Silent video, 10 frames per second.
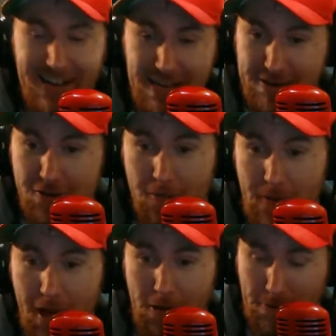your
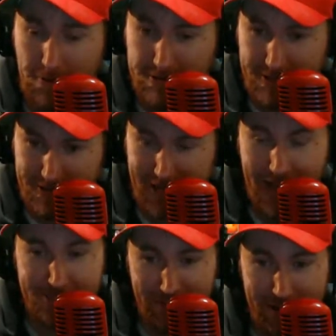male person.
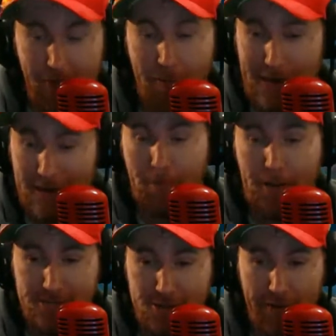That's right. You'll, it'll
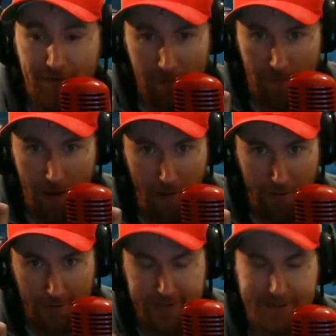piss off your male
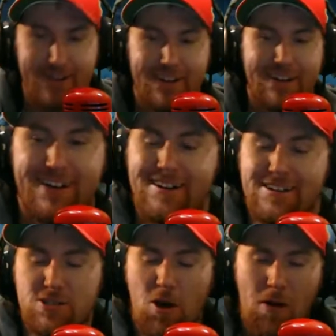person.
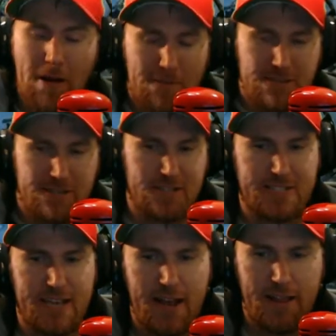So I'm just gonna
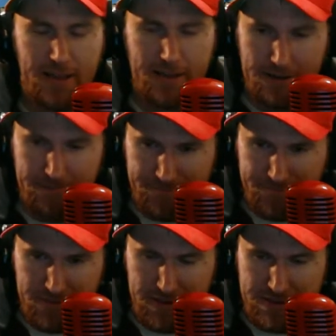say, like, um,
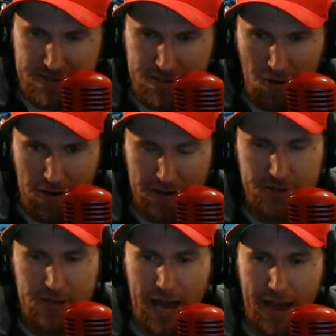so uh, do
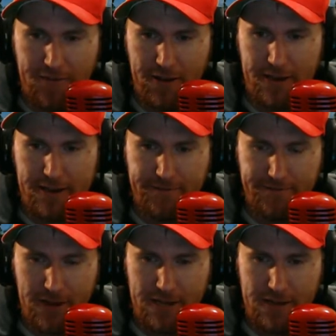you have any
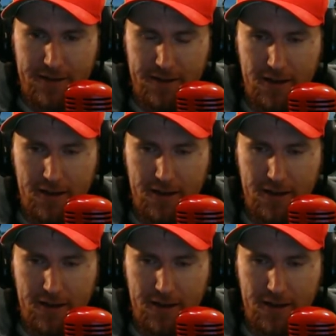advice? Oh wait,